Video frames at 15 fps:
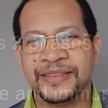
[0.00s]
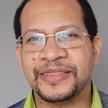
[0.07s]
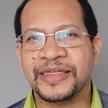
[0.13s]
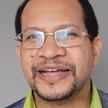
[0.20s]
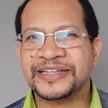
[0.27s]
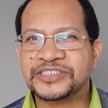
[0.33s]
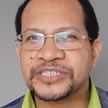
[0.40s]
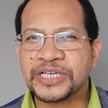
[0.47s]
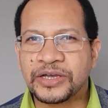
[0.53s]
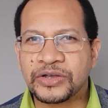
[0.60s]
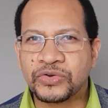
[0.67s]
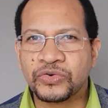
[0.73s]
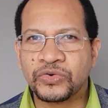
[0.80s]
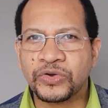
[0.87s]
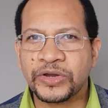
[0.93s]
That's a
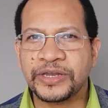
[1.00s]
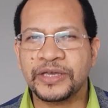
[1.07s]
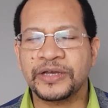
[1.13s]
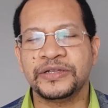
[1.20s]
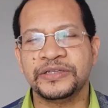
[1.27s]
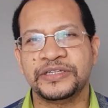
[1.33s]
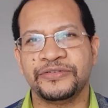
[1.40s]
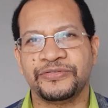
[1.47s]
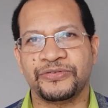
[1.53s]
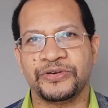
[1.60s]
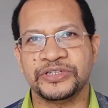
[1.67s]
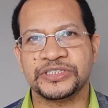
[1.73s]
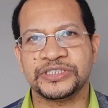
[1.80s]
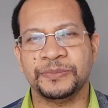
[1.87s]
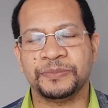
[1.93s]
critical
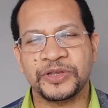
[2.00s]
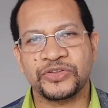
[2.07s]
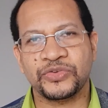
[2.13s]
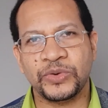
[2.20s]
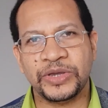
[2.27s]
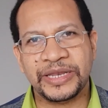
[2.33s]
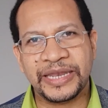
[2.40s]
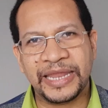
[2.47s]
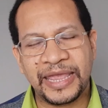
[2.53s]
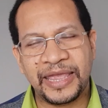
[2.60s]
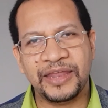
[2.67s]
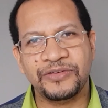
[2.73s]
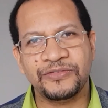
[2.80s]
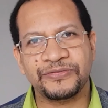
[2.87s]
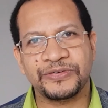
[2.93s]
difference between
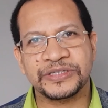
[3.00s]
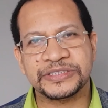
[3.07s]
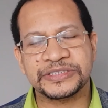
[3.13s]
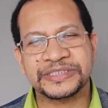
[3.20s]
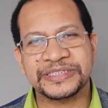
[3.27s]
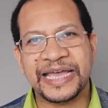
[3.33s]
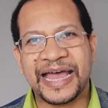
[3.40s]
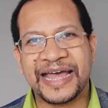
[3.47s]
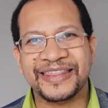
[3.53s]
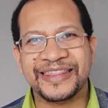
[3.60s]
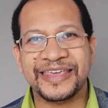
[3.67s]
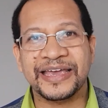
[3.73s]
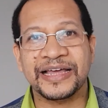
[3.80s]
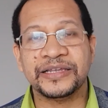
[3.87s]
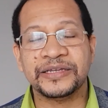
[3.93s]
infants and
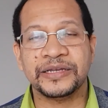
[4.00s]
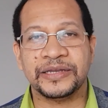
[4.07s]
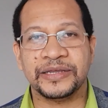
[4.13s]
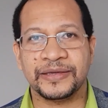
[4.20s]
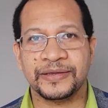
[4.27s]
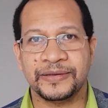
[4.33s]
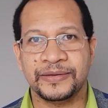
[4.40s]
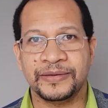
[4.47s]
the elderly.